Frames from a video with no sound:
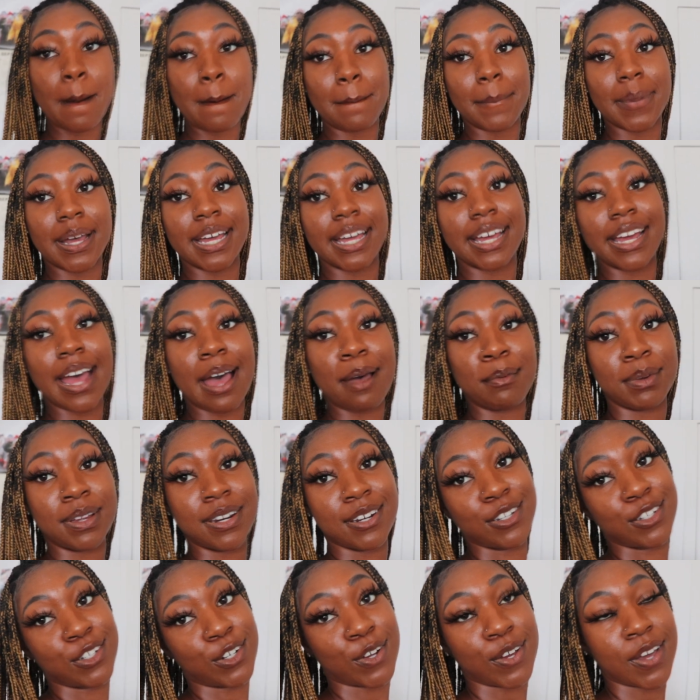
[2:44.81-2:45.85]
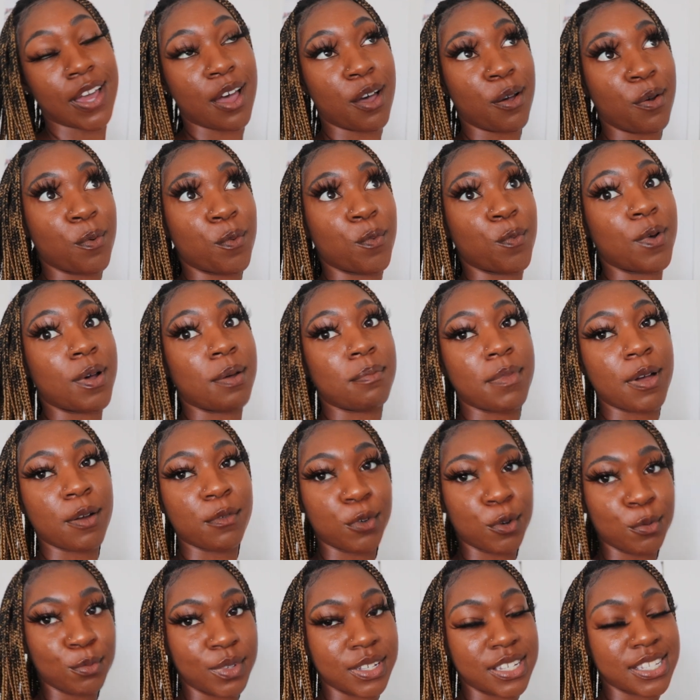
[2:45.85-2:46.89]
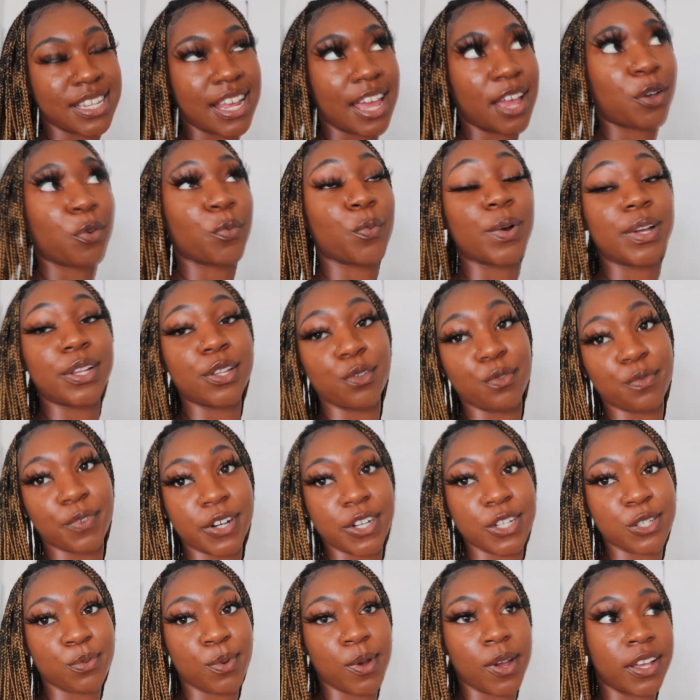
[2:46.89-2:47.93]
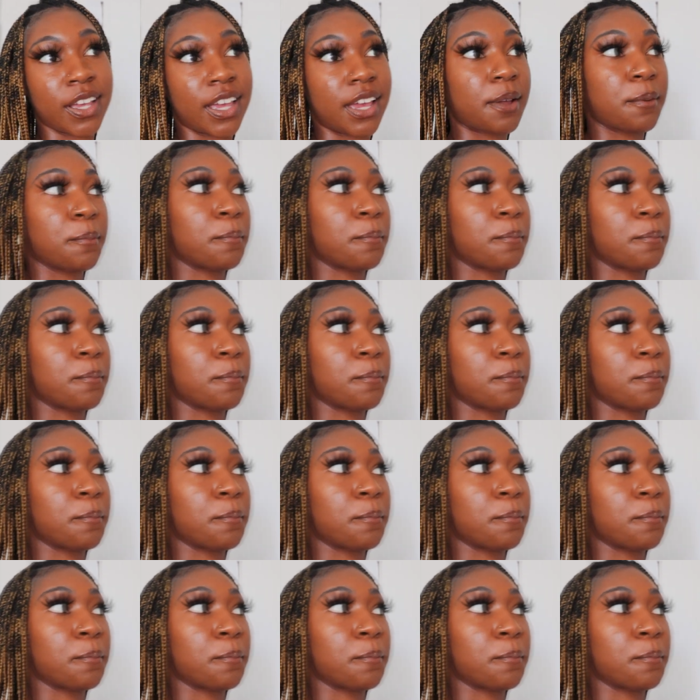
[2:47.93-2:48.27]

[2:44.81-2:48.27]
but I'm gonna show y'all what my room looks like when you first walk in